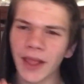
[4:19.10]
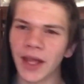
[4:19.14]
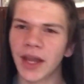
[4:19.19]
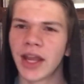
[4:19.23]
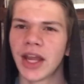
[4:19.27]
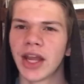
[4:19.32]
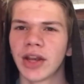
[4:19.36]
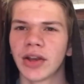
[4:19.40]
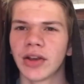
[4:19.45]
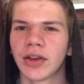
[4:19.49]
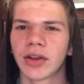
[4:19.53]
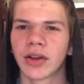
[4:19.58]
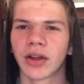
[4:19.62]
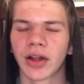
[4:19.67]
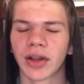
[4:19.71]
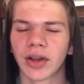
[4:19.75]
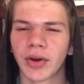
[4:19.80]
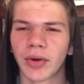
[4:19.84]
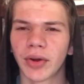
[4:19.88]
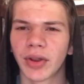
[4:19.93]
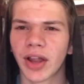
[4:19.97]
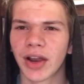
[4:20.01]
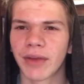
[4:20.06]
And I
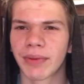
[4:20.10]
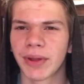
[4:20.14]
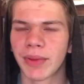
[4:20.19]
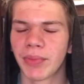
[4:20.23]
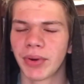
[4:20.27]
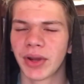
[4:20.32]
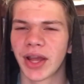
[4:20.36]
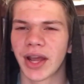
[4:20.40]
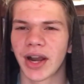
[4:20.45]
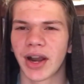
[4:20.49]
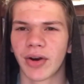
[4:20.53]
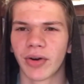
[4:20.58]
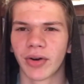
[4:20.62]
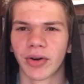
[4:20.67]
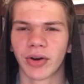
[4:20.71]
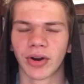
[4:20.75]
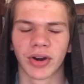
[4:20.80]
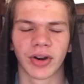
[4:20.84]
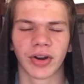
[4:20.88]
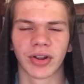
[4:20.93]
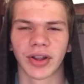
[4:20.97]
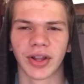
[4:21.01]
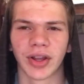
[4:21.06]
know a lot of people get out
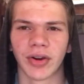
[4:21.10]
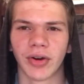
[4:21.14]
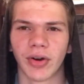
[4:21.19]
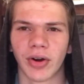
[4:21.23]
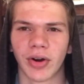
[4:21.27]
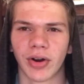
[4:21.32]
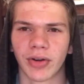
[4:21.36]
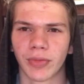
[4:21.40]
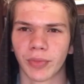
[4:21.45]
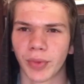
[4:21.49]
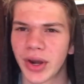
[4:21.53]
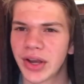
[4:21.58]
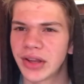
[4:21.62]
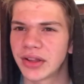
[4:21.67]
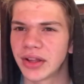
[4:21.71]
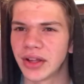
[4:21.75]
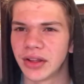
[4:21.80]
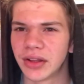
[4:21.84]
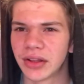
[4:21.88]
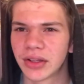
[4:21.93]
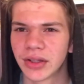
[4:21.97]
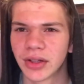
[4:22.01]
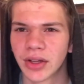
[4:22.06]
early on
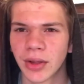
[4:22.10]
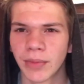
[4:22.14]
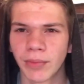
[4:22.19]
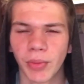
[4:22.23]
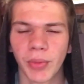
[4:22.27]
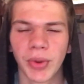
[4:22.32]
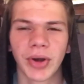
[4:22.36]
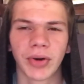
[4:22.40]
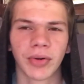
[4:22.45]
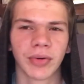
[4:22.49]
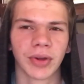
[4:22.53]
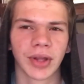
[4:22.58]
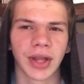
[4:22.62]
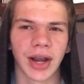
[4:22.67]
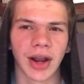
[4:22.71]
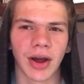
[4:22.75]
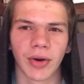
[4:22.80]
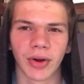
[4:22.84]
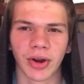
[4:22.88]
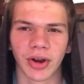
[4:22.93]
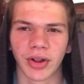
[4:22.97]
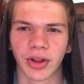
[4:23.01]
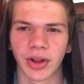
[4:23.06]
Wednesdays, but we don't get
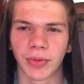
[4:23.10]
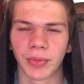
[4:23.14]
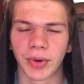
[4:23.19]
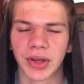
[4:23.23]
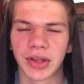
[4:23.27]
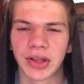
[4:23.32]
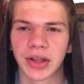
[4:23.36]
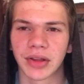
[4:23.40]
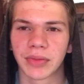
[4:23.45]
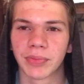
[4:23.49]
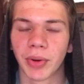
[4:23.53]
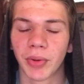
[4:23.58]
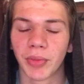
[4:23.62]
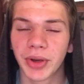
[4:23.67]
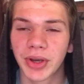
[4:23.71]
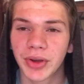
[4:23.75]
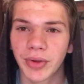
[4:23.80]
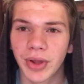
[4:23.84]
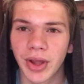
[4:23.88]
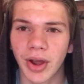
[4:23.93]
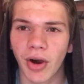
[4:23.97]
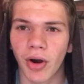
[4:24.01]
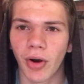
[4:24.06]
out early on Wednesdays, but we do
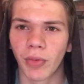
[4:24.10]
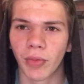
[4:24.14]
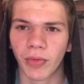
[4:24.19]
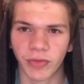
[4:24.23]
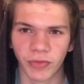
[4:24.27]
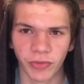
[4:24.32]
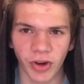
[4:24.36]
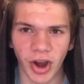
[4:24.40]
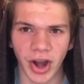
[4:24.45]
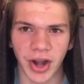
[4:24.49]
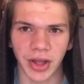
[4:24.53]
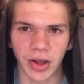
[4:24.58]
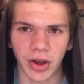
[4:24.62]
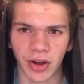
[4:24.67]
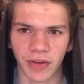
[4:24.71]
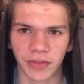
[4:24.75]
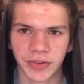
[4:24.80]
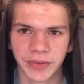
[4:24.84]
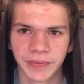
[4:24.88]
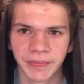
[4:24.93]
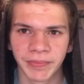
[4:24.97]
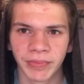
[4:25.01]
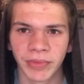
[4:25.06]
get all Friday off.